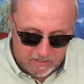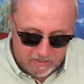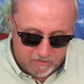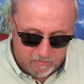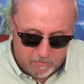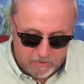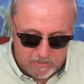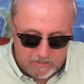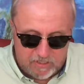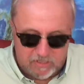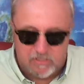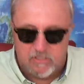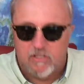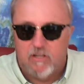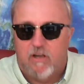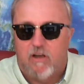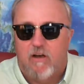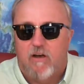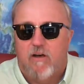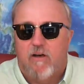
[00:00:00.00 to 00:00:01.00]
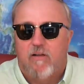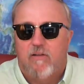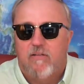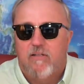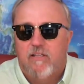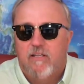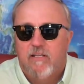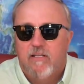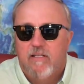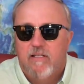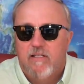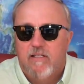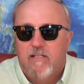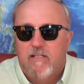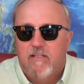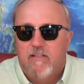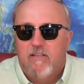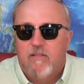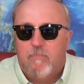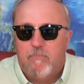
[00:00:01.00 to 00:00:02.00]
which is called
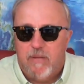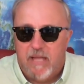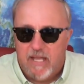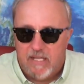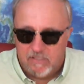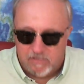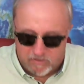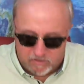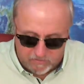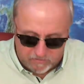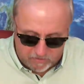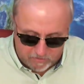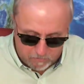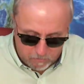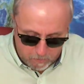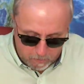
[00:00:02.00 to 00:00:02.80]
the Passover.